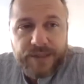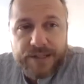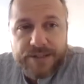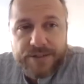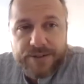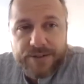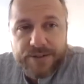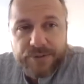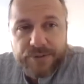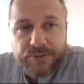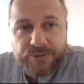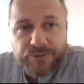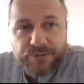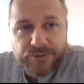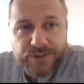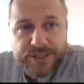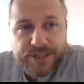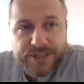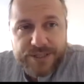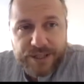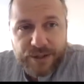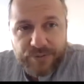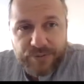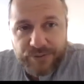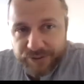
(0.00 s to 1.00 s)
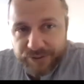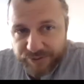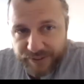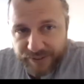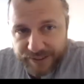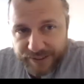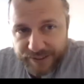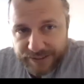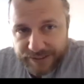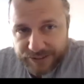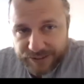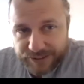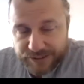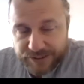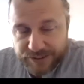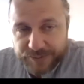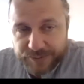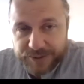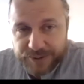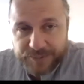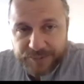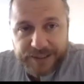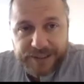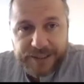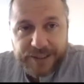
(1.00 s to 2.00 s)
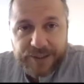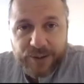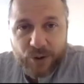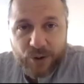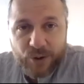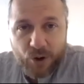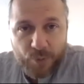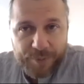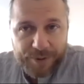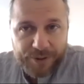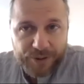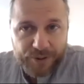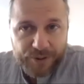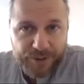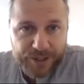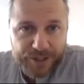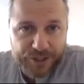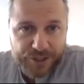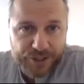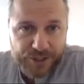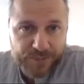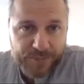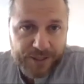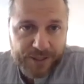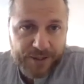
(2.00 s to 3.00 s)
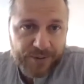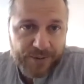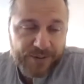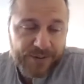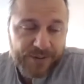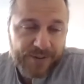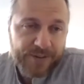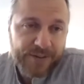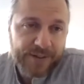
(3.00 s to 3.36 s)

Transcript: So the self-defined concerns was really an open question about